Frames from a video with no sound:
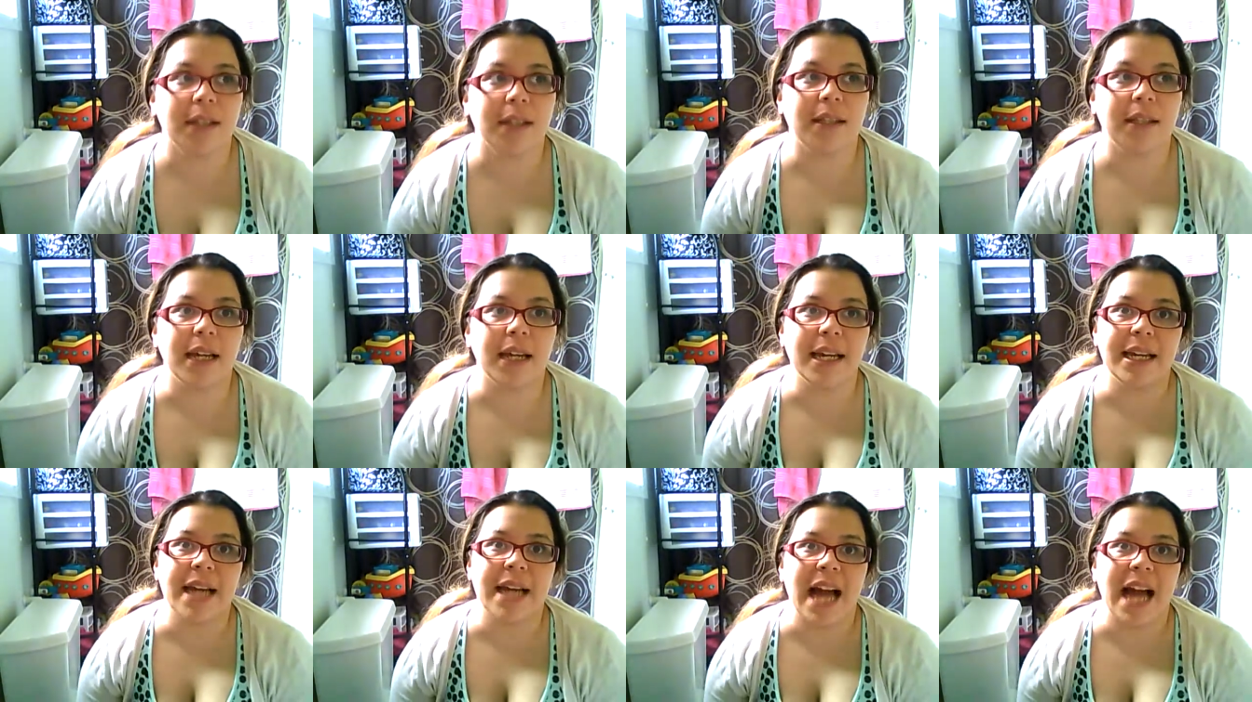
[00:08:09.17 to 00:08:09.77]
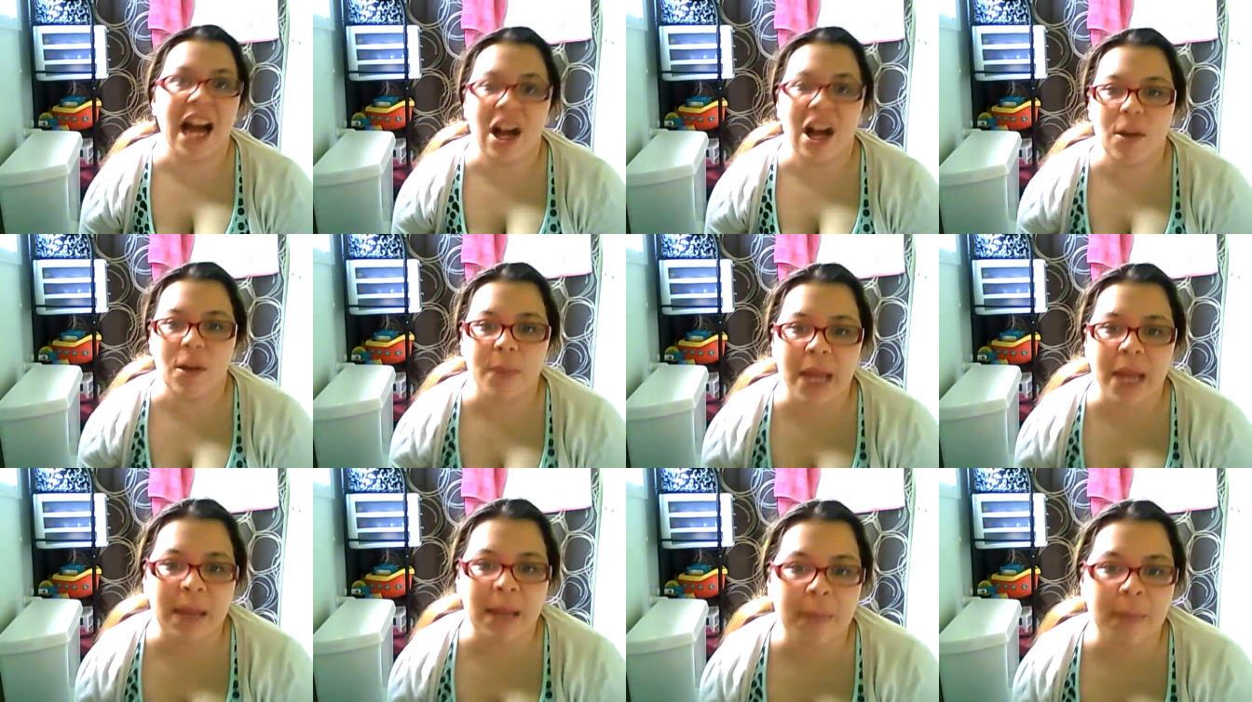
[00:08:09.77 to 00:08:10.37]
like
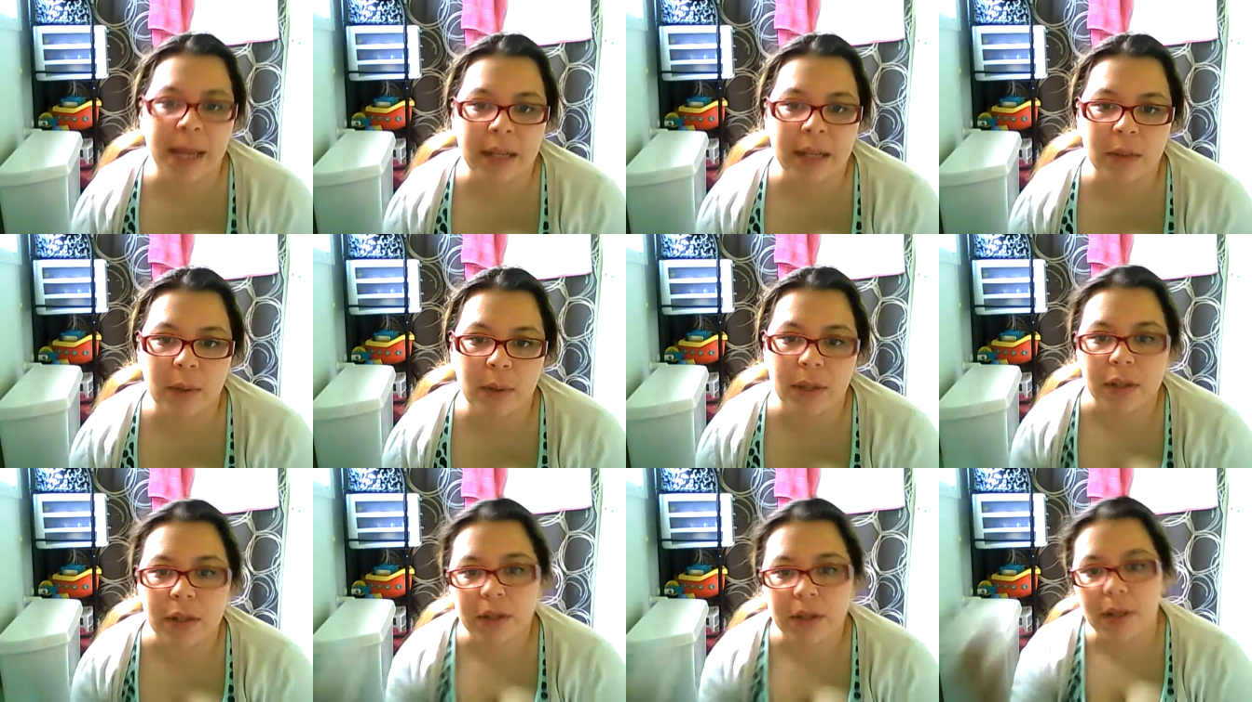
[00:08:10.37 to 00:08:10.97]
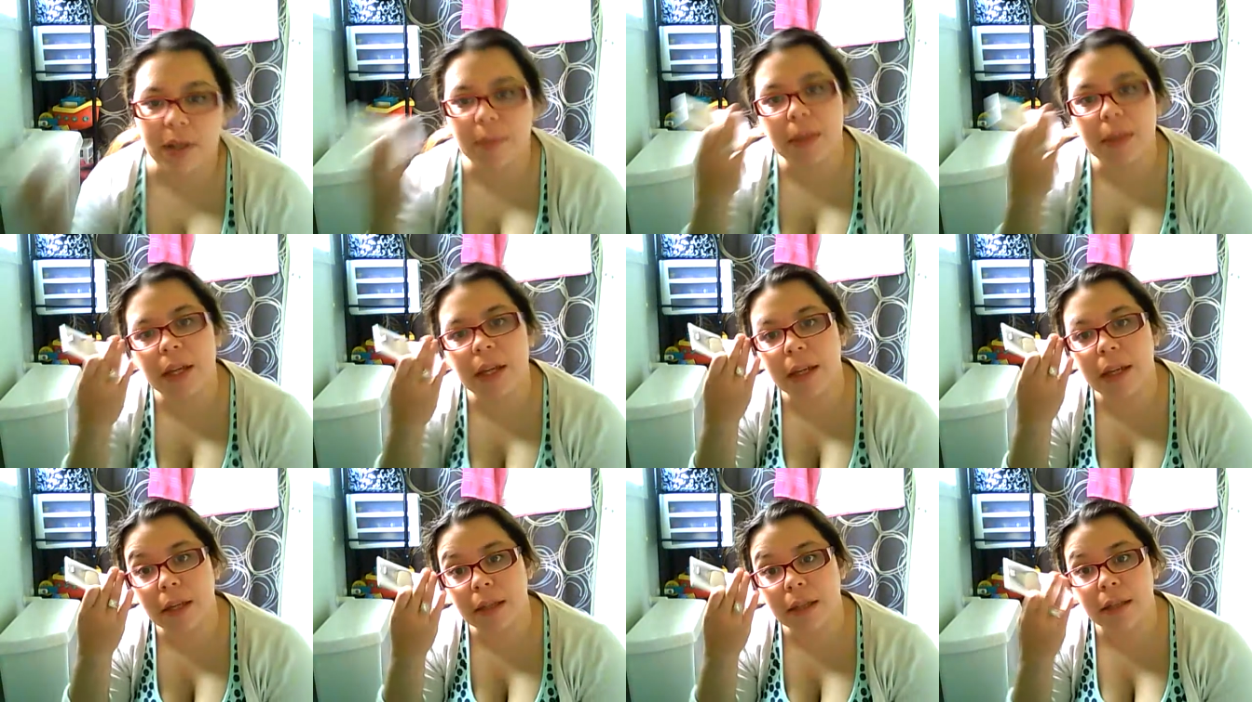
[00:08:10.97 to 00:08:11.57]
Almay makes one or
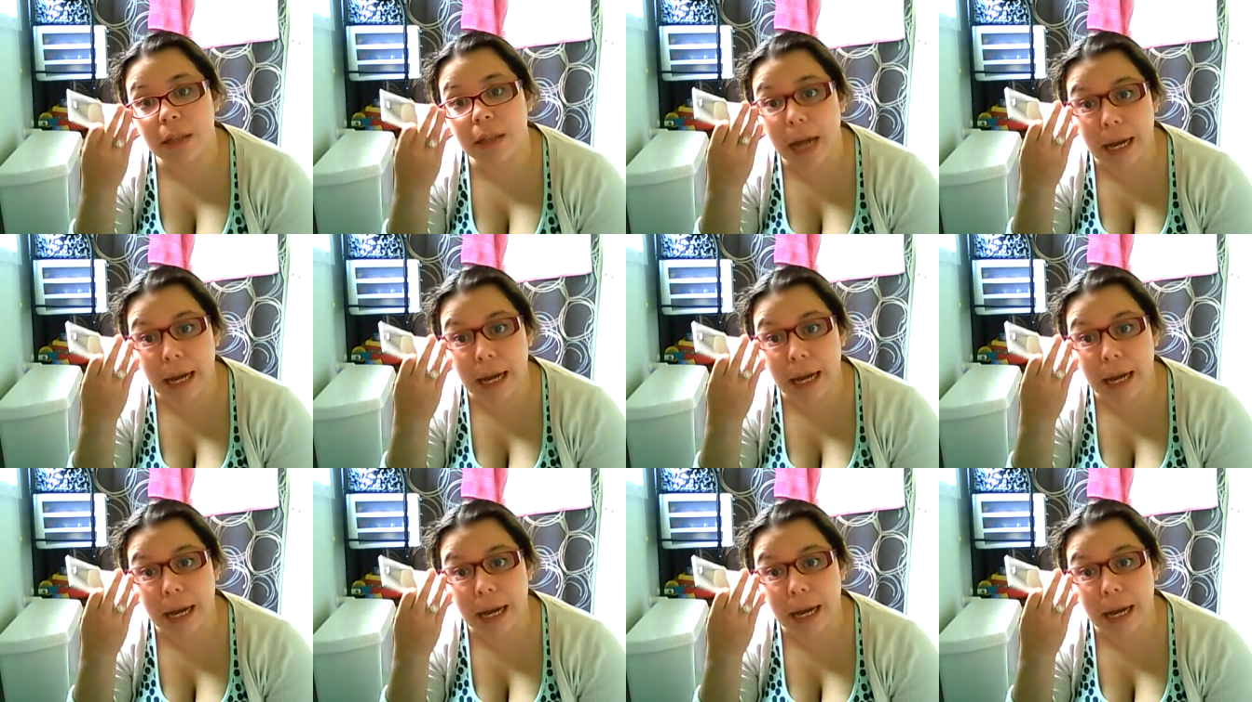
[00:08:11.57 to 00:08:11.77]
something.